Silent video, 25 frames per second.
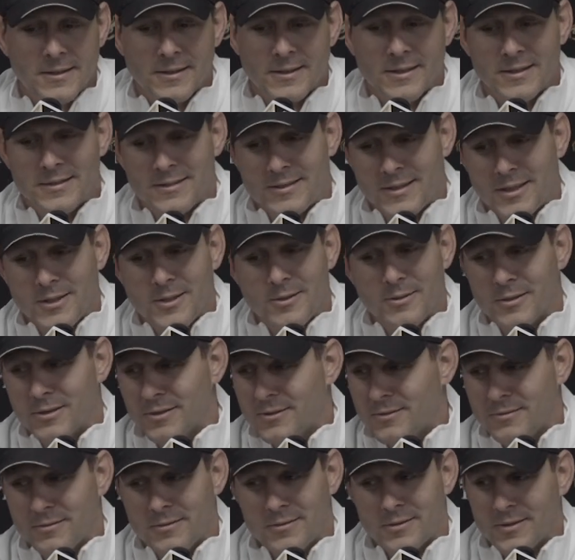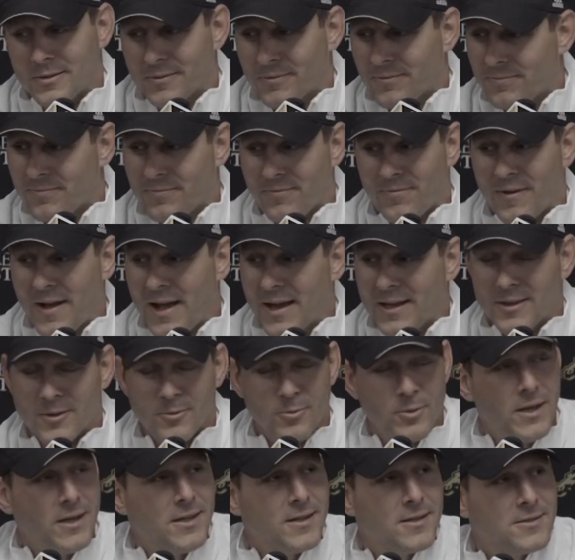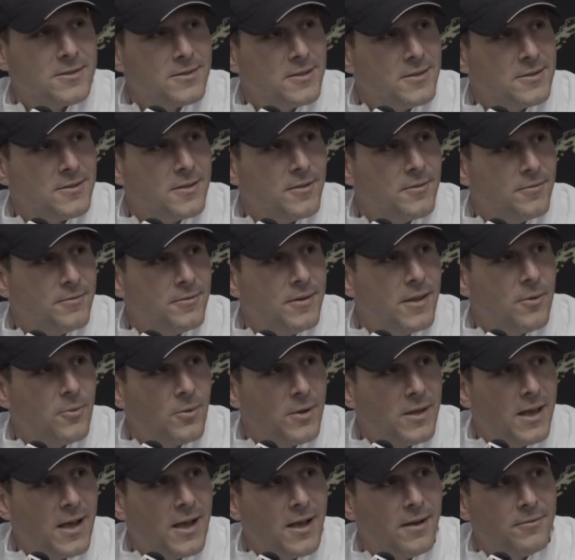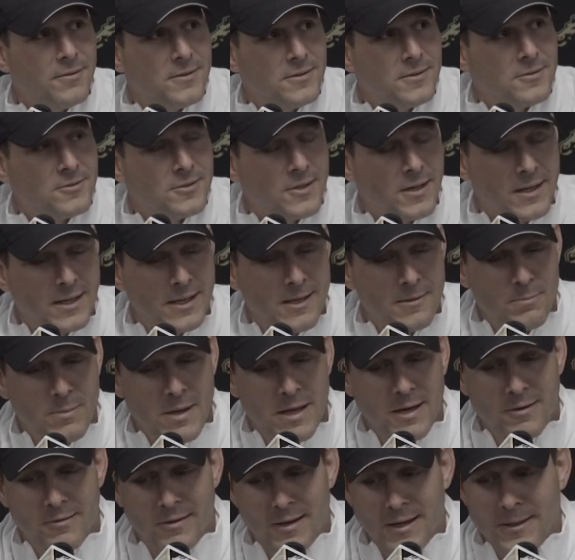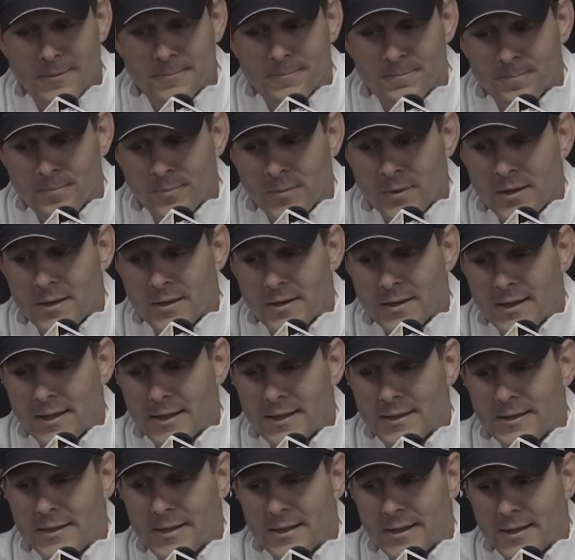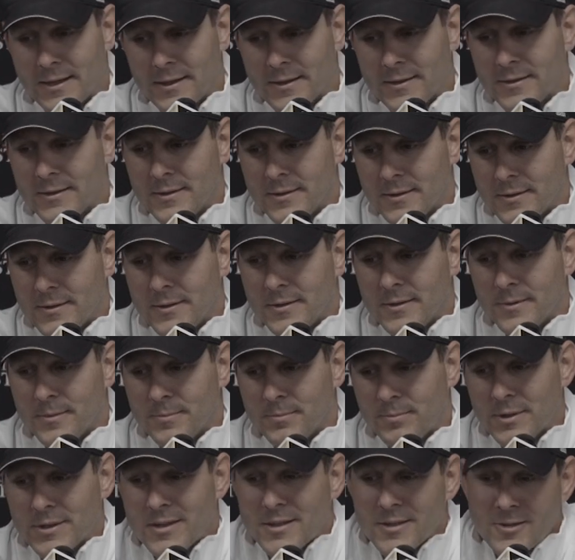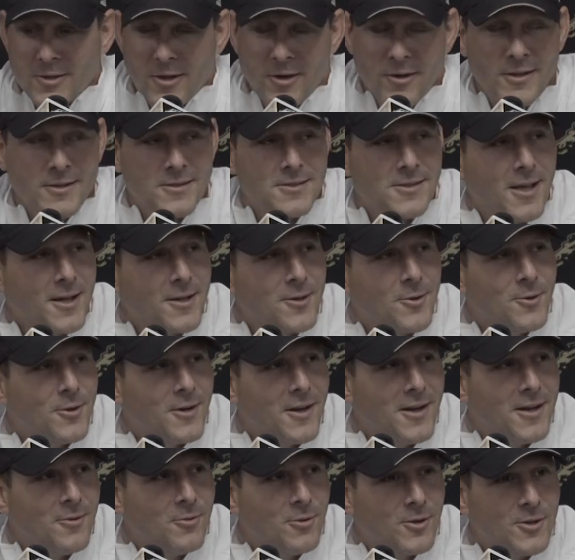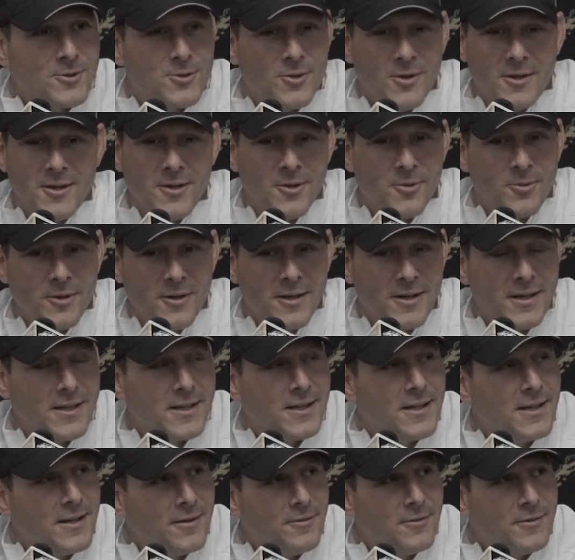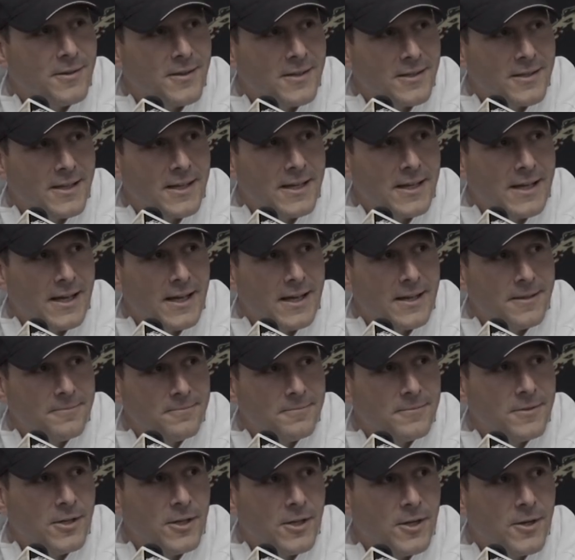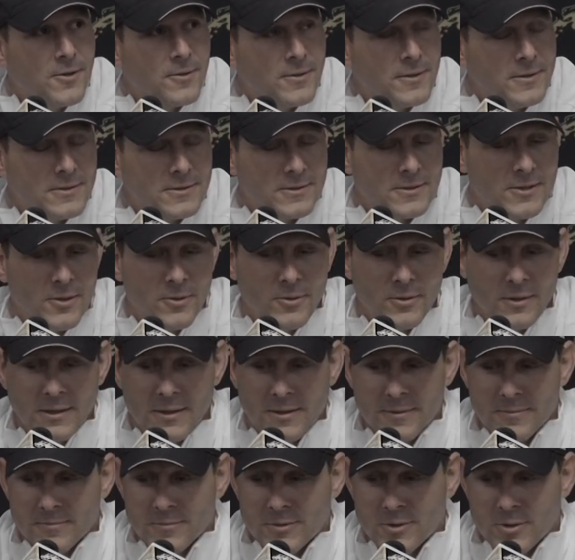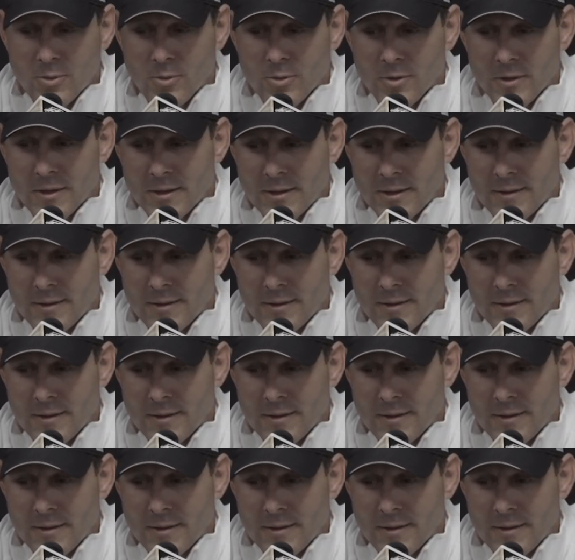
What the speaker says: continue to find the weaknesses that we have and try to get better at them. But the target's not going anywhere, so I know we're going to get everything they got, you know. And so we're